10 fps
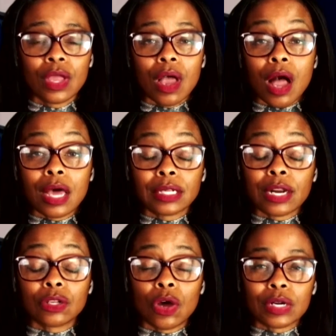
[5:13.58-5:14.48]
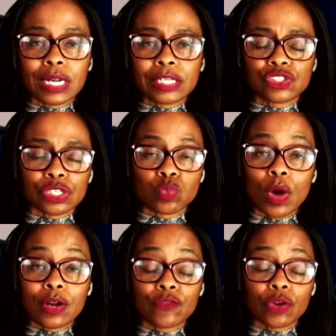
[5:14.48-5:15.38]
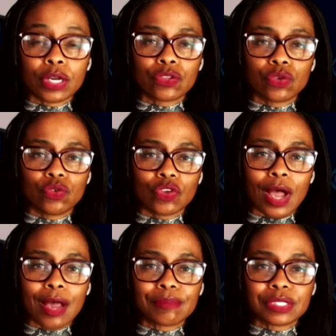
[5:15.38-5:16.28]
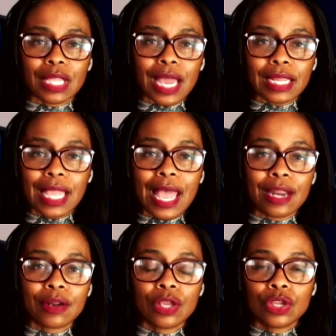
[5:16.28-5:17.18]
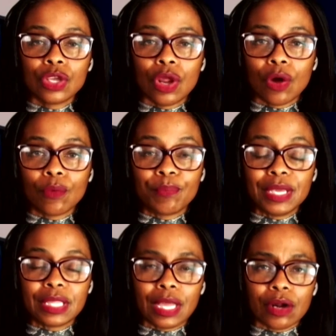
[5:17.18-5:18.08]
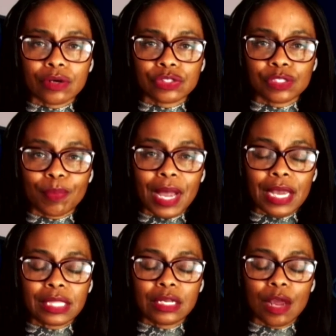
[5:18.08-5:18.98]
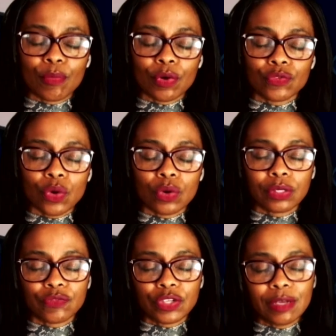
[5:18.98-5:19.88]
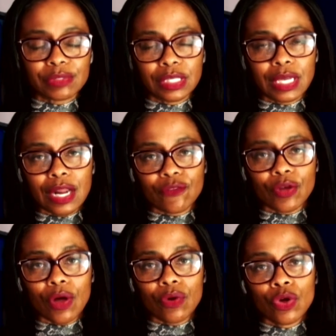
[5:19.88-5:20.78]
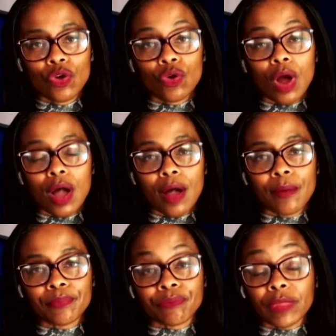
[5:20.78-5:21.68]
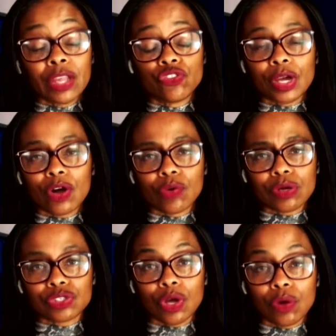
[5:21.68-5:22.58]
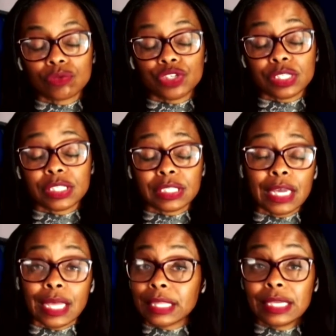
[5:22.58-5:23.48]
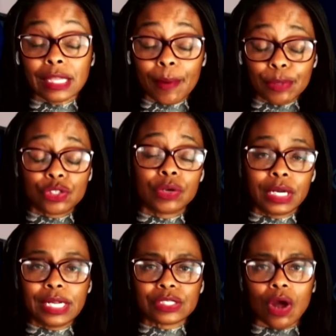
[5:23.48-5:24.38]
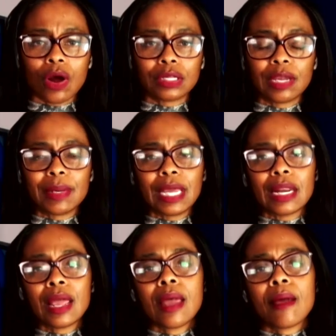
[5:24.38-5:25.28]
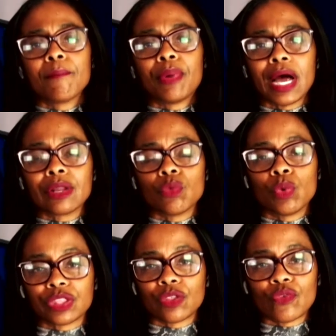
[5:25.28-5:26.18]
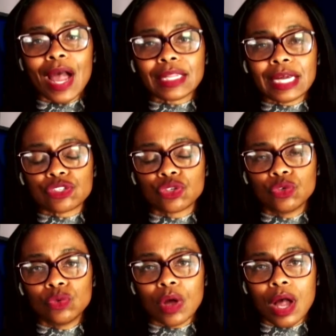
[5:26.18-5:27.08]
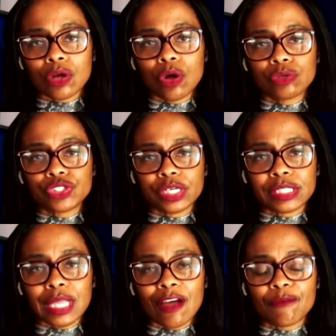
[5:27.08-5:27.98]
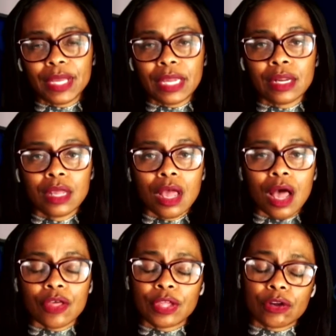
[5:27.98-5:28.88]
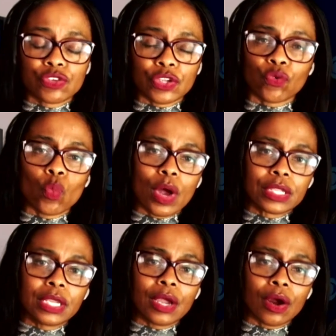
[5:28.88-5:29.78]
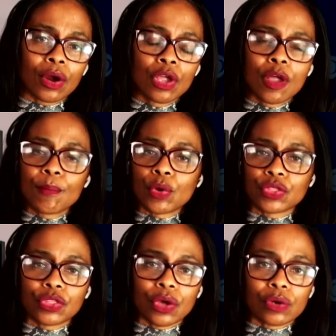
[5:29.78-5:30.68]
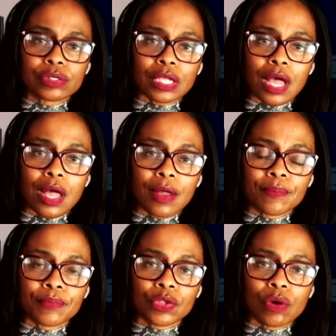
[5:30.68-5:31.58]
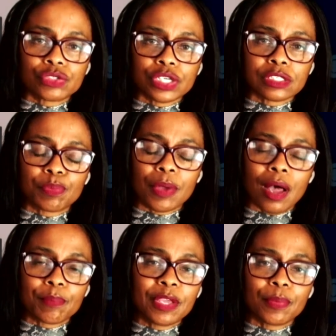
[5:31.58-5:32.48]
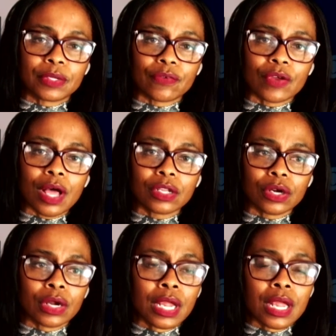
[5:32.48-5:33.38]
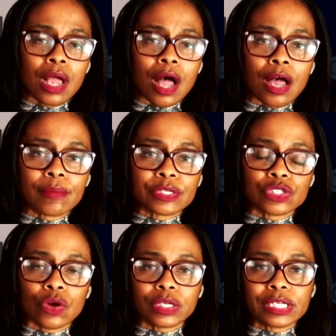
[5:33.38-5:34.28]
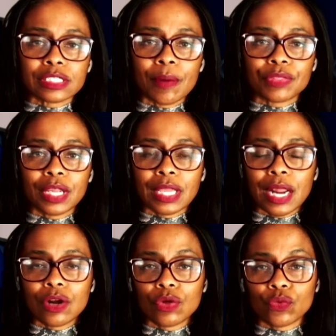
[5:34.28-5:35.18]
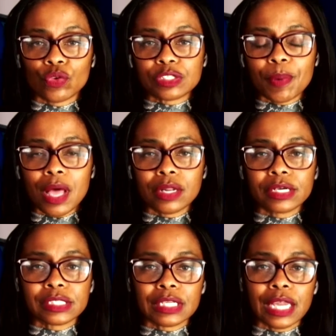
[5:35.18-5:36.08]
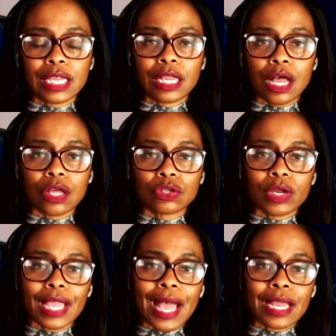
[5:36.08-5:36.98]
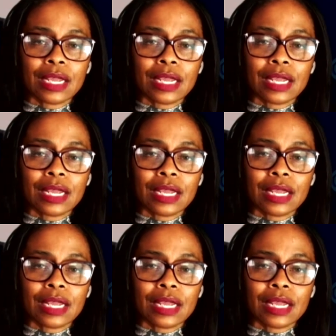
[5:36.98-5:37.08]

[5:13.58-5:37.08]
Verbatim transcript: uh, let alone that it's just one of 32 jobs that can, you know, be there just by the number of total of teams in the NFL um, in general. So just to say that these opportunities are limited, but with the fact that two uh, coaches have been uh, there just for one year, both of those um, coaches, uh, people of color, um, is certainly something that I know the Fritz Pollard is taking a look at.